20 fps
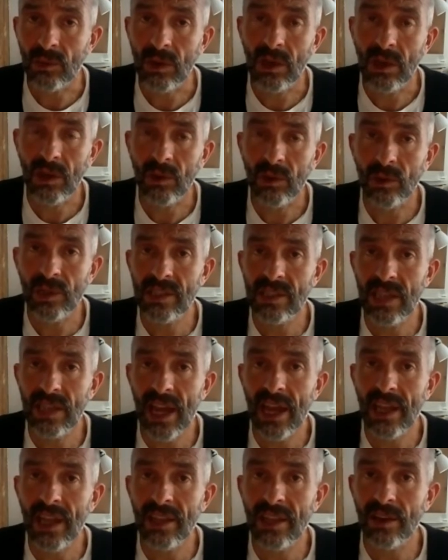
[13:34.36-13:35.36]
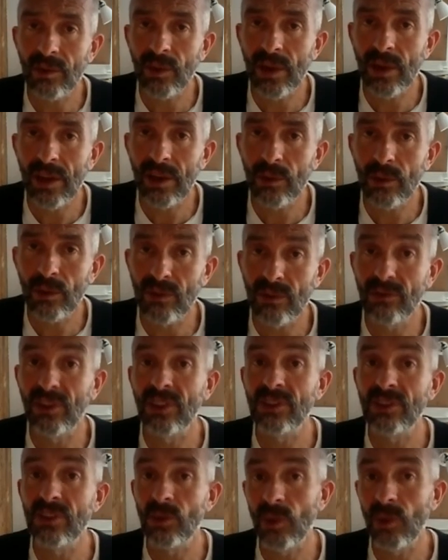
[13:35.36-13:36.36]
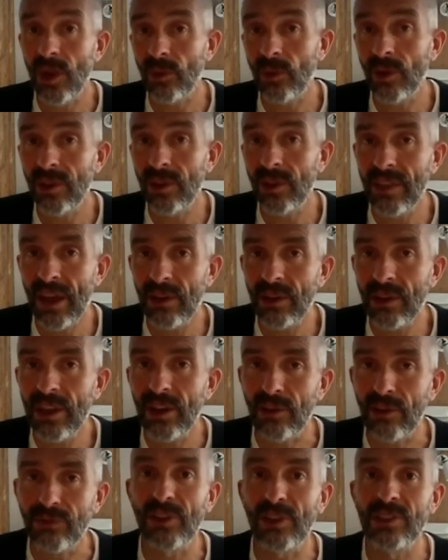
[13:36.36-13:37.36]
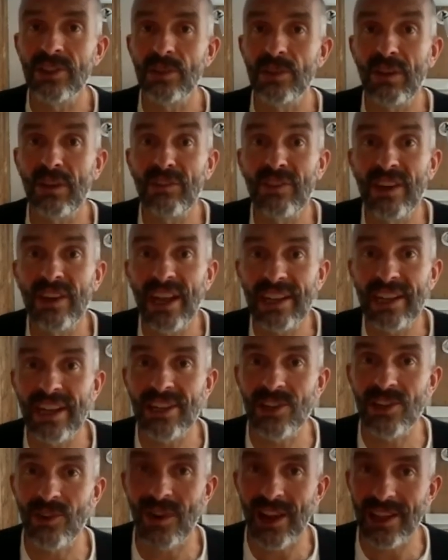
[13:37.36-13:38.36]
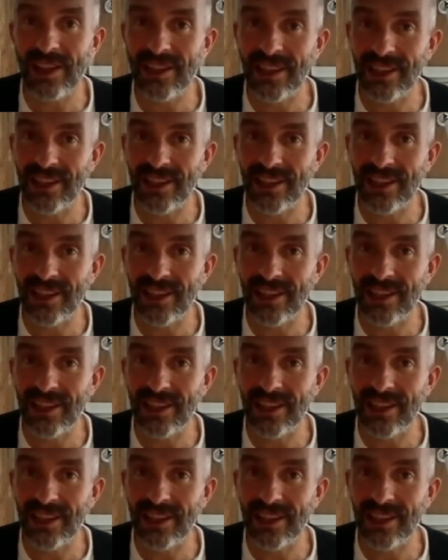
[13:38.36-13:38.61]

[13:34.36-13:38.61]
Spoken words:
say that we're fun to work with. Now, fun's a bit of an exaggerated